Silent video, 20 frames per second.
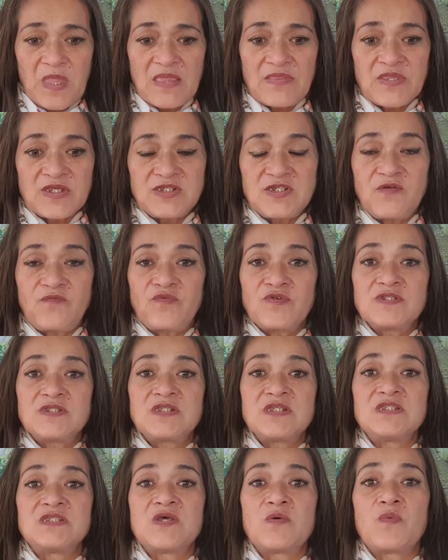The difference
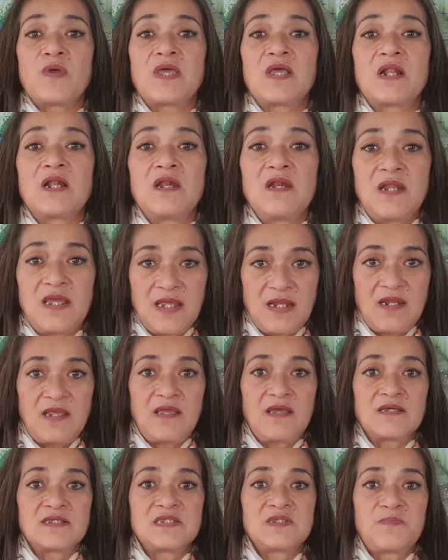is that we're
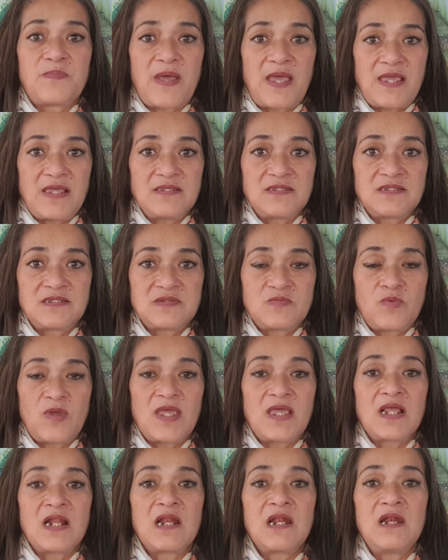cleaning a space. We're
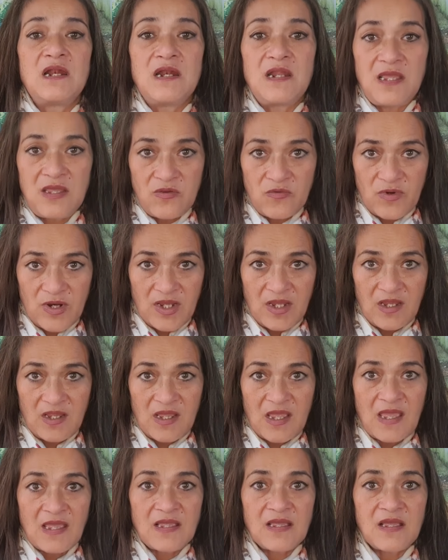clearing
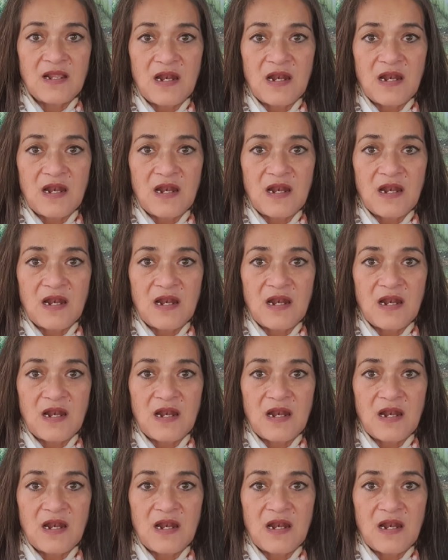and